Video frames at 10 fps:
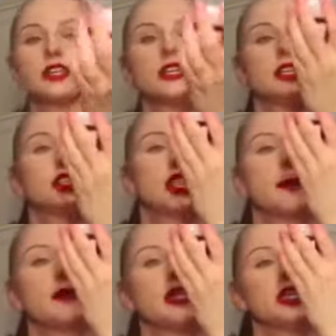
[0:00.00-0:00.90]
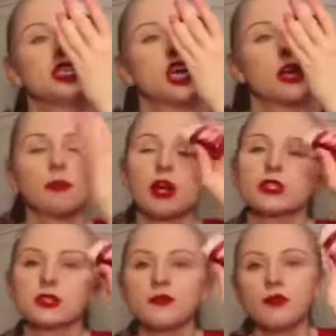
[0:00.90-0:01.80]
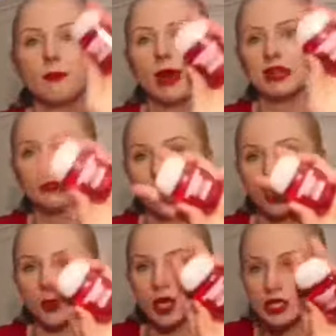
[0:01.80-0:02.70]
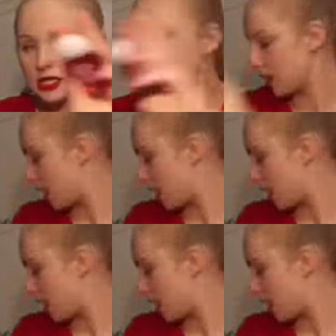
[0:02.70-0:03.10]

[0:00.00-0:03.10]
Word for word: It is Japanese Cherry Blossom from Bath & Body Works.